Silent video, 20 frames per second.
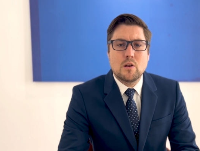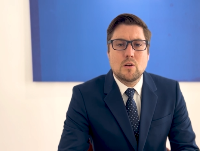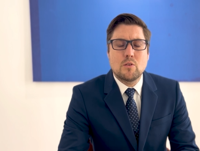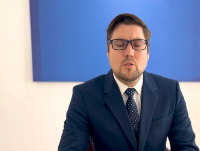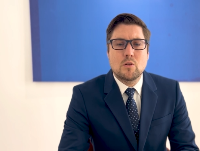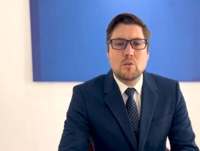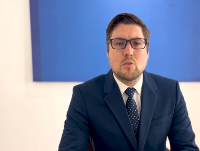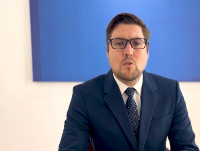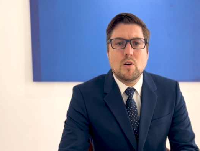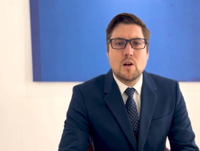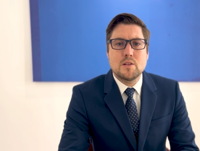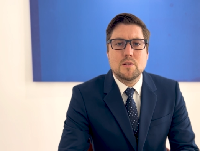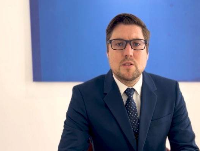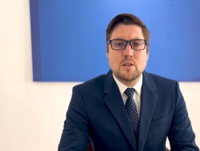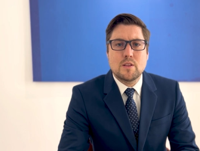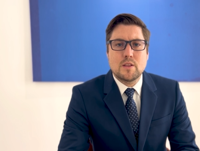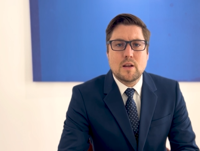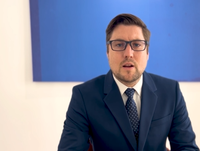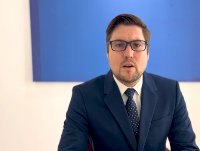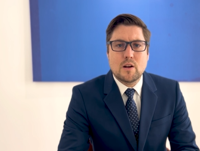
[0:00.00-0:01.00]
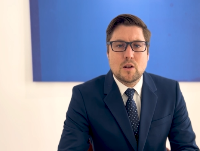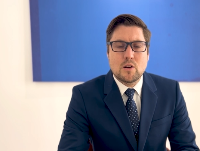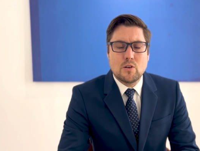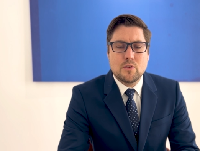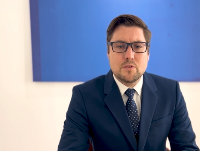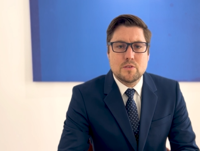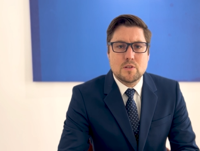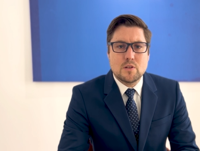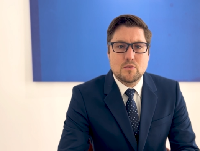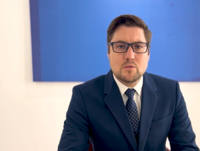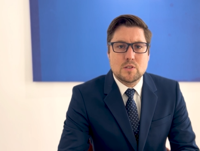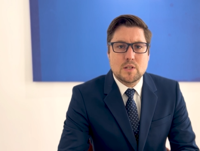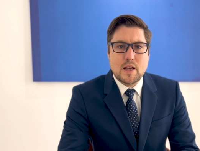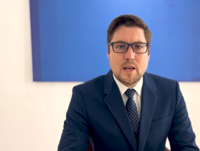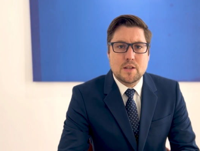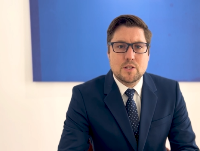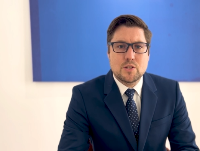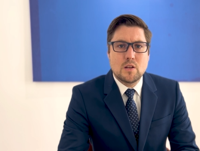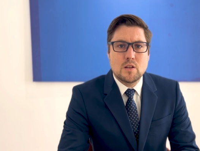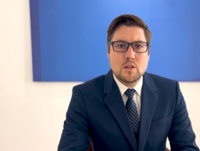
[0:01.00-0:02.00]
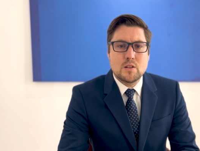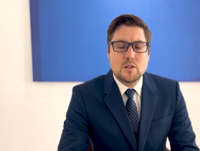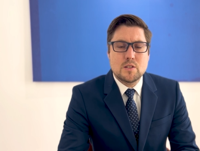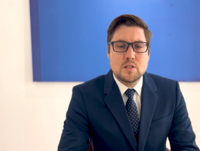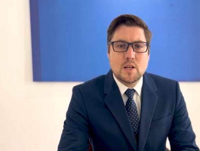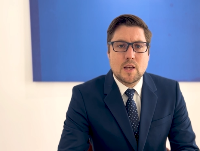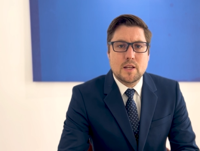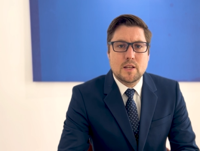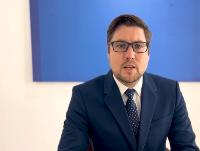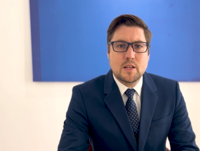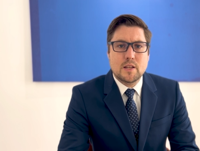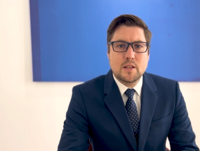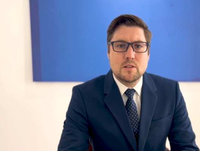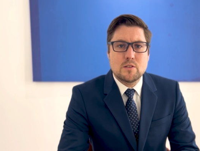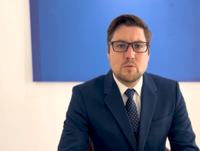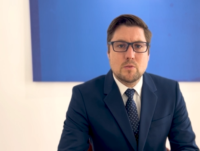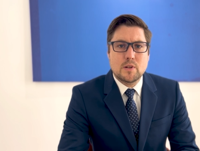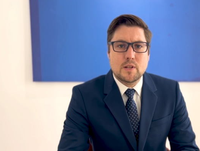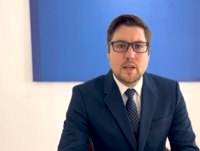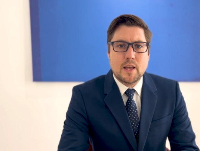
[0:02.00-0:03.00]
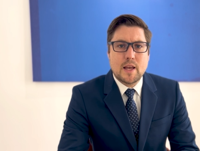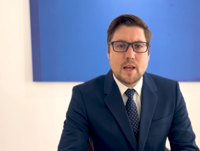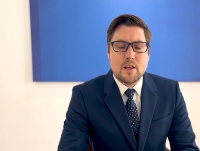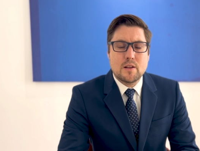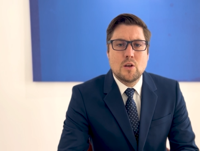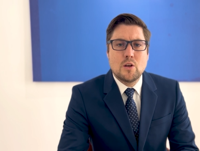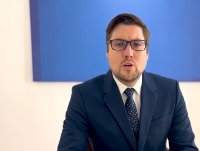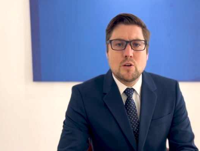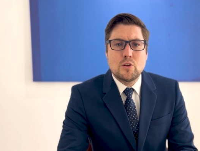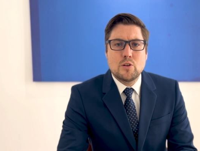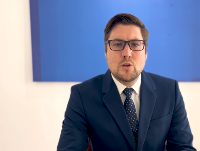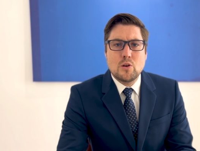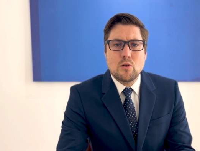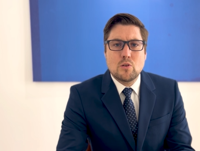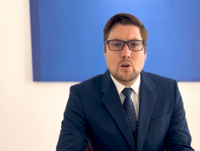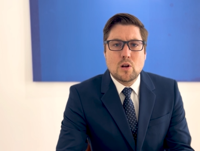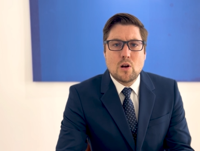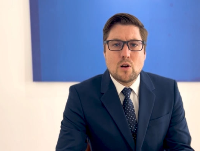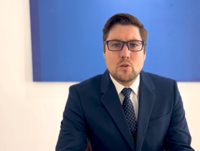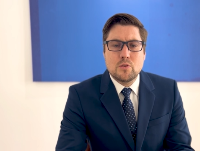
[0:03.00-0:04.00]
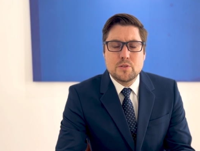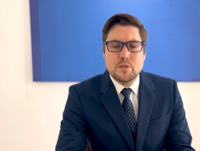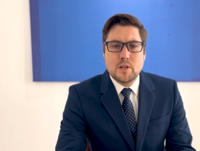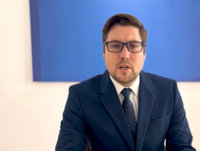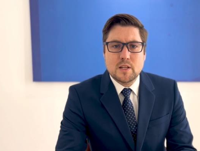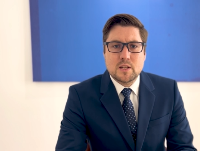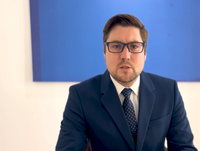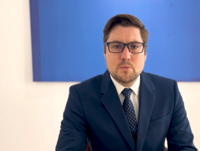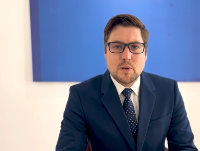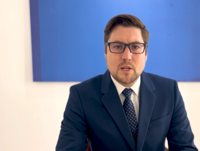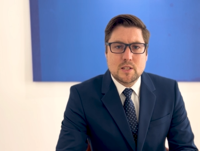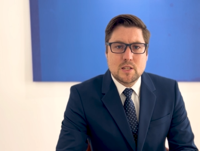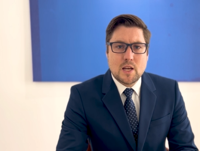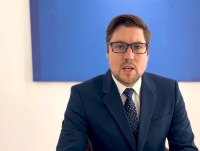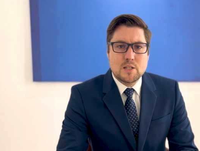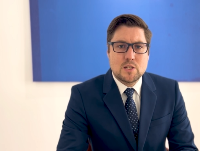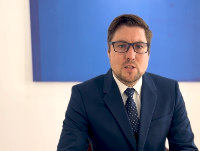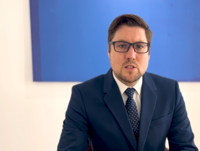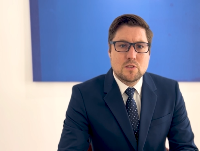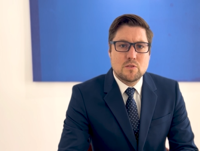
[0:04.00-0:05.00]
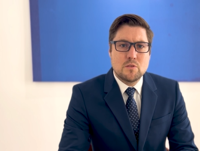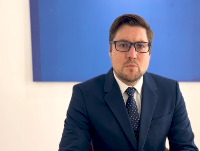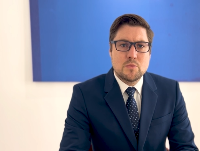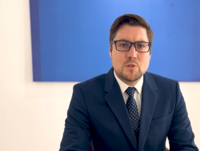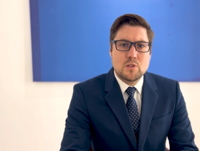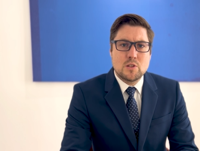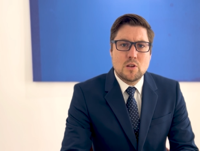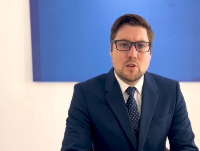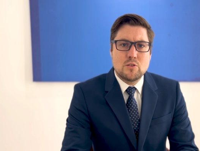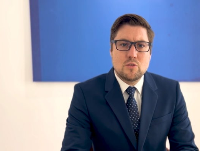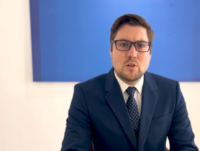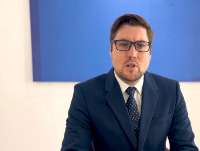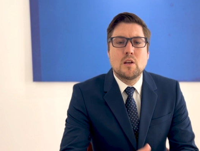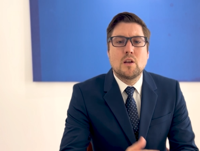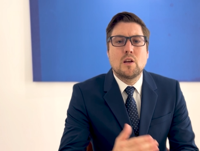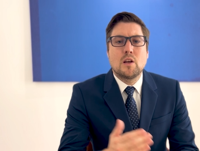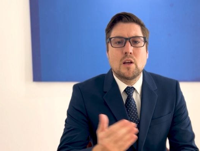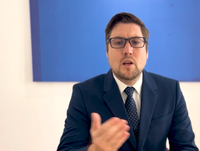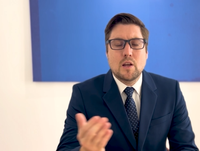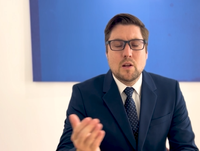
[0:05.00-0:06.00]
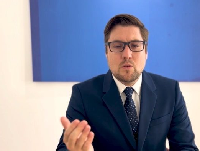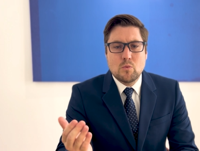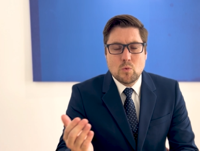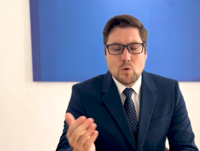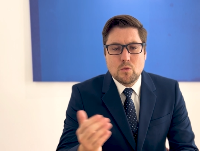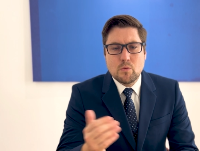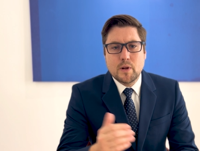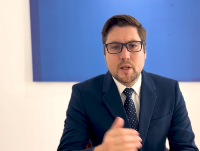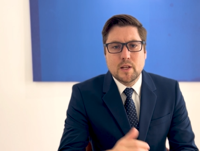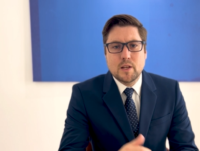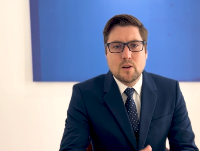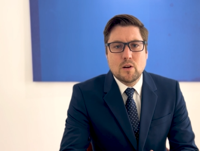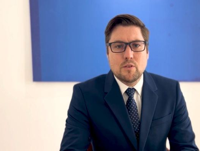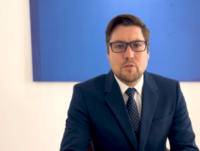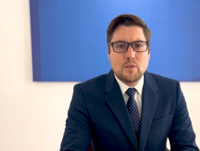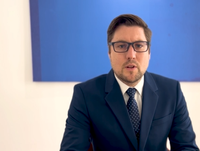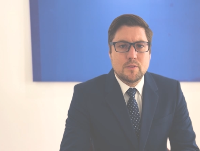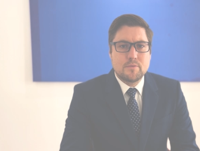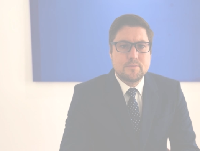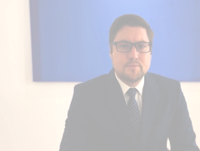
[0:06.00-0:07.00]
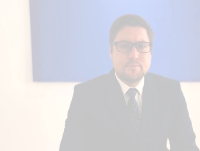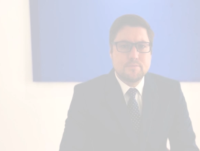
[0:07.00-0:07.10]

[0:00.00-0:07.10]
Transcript: requires a thorough consultation taking into account your goals and expectations from surgery and what we can offer.